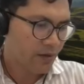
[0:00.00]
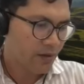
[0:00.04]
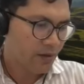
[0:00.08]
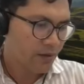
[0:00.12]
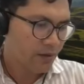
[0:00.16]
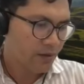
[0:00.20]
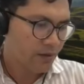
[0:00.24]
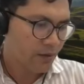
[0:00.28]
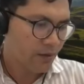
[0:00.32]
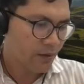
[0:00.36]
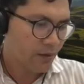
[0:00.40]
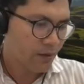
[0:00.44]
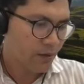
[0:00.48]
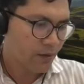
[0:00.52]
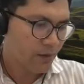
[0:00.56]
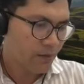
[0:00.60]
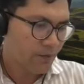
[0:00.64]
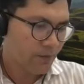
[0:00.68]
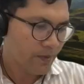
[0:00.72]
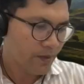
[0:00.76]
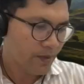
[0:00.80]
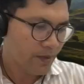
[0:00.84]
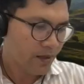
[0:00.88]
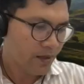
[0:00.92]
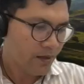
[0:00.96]

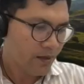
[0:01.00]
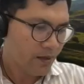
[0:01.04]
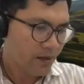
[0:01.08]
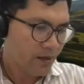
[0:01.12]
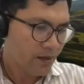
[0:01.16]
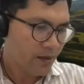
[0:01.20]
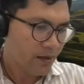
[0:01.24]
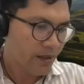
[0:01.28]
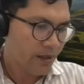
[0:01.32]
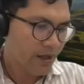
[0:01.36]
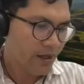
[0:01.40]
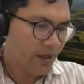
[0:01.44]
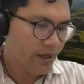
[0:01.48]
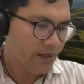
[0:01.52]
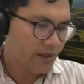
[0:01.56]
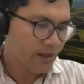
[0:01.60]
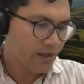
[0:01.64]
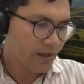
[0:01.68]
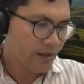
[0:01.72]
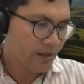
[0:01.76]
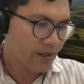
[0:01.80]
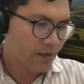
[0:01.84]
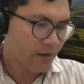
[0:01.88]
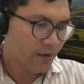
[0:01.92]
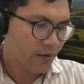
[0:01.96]
So
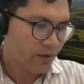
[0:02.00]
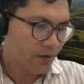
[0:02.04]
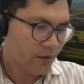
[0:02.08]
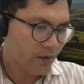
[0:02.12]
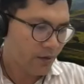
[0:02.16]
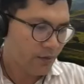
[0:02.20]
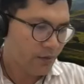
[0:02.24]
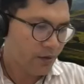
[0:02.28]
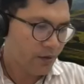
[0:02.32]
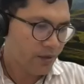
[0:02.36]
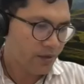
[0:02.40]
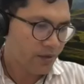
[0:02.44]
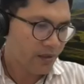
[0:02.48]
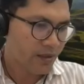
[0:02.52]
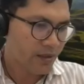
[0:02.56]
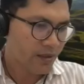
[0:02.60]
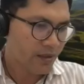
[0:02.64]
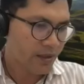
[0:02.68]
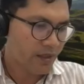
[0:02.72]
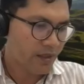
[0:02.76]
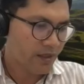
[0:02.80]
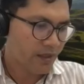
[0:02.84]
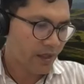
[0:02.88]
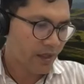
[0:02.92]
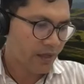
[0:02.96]
engaging local community
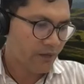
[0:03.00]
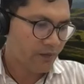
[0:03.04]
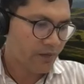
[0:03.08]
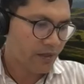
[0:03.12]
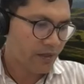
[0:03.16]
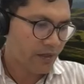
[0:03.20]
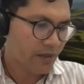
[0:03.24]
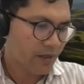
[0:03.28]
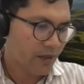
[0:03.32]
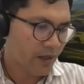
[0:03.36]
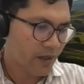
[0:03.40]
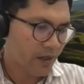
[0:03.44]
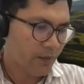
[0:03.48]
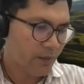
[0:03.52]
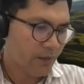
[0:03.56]
in every